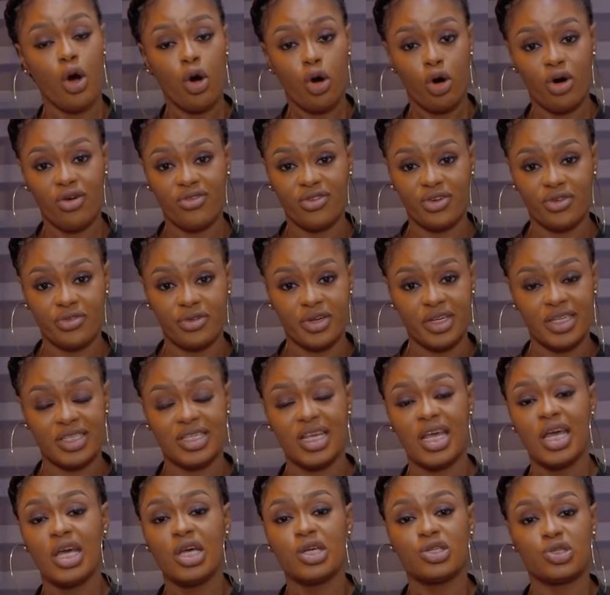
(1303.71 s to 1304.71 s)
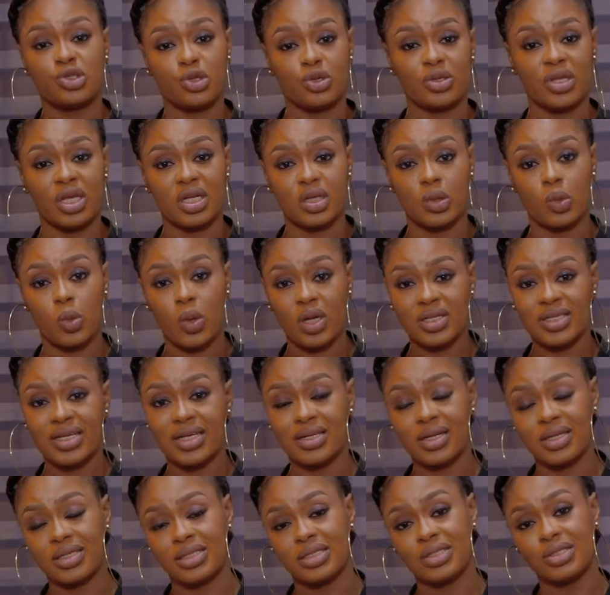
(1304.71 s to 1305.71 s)
over it, so that the water
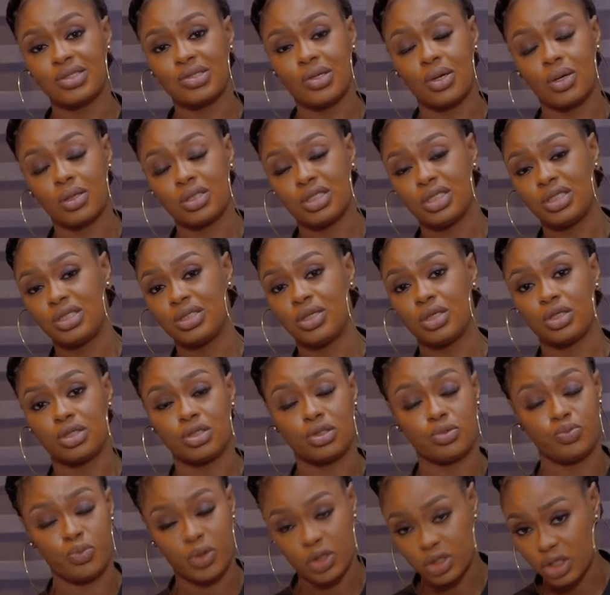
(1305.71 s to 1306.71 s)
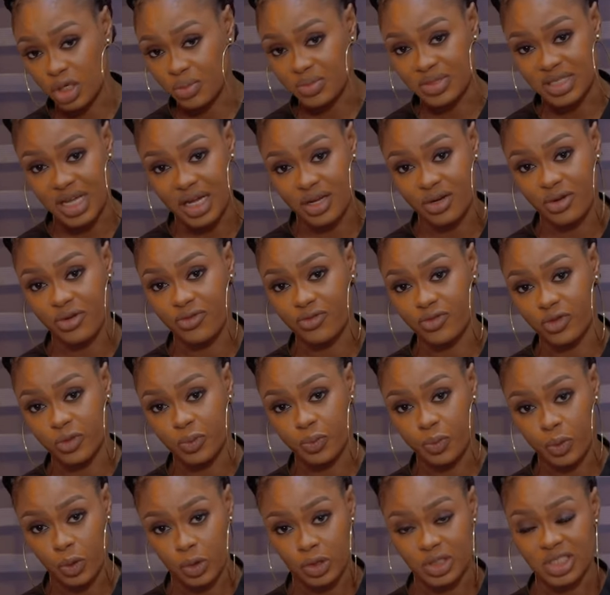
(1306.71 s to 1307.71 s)
doesn't touch the bottom side of the
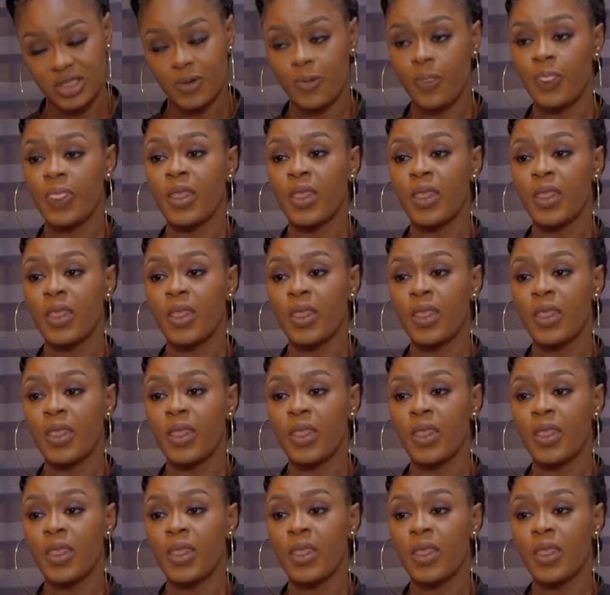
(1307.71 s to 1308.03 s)
pot.